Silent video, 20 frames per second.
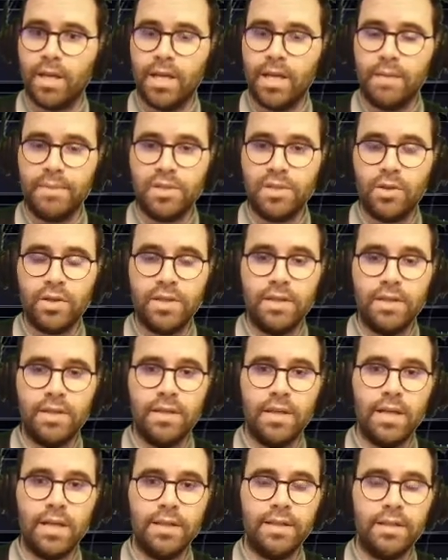be
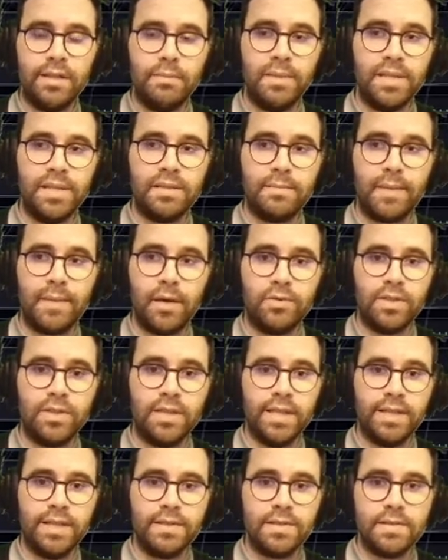talking a little bit about the
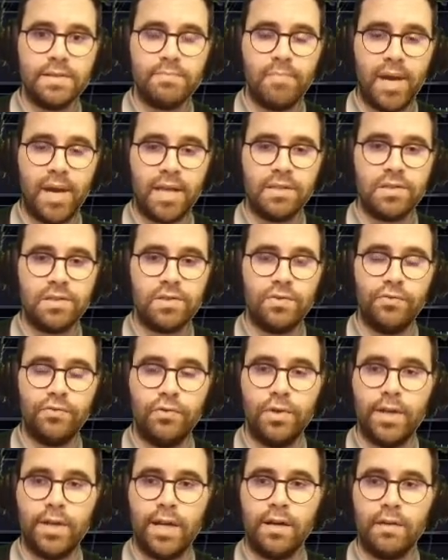latest patch
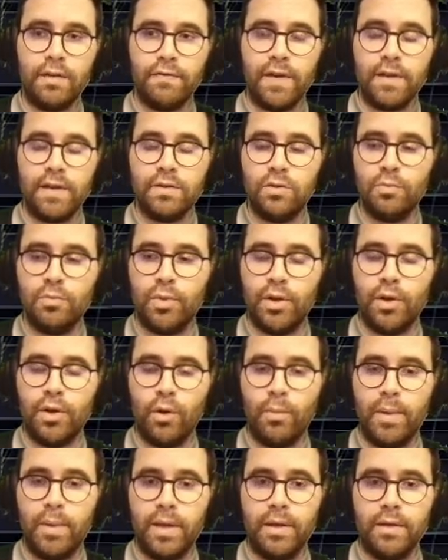for the Artifact
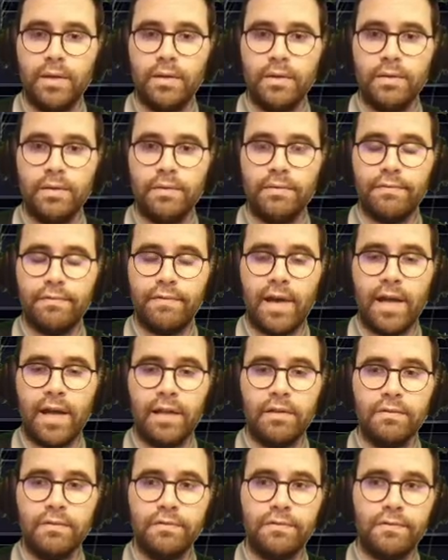2.0 beta.
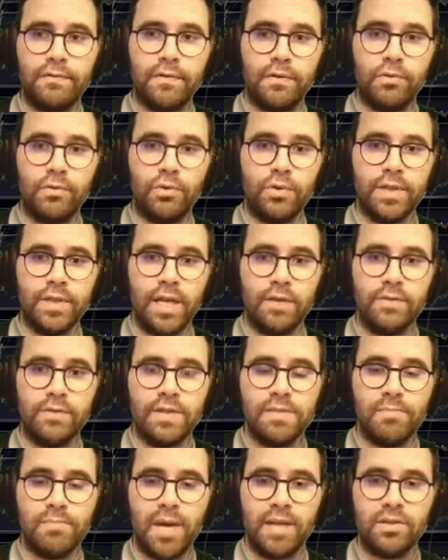Valve rolled out
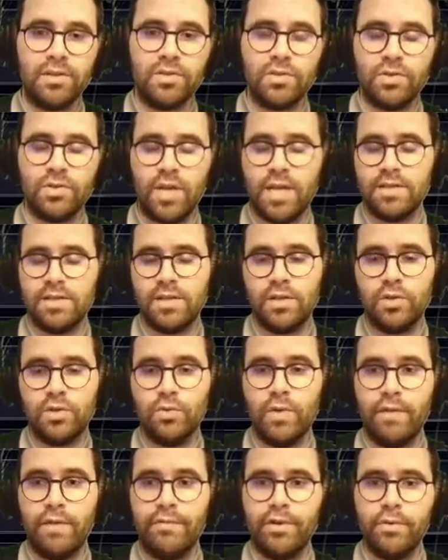this patch as they
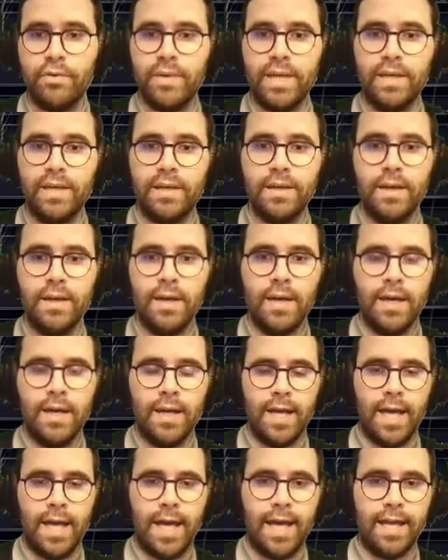do every week,
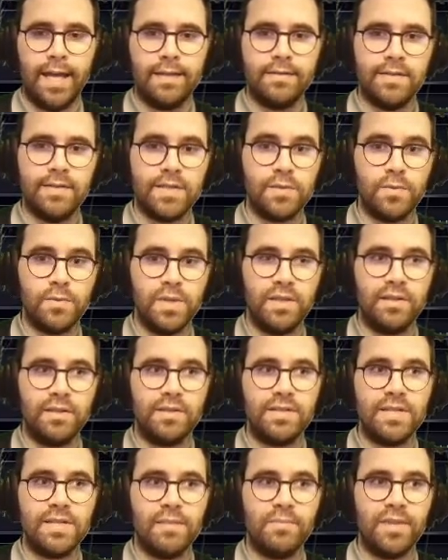and this week
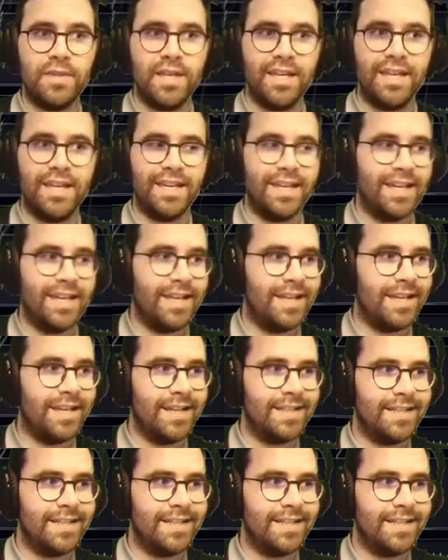there's something to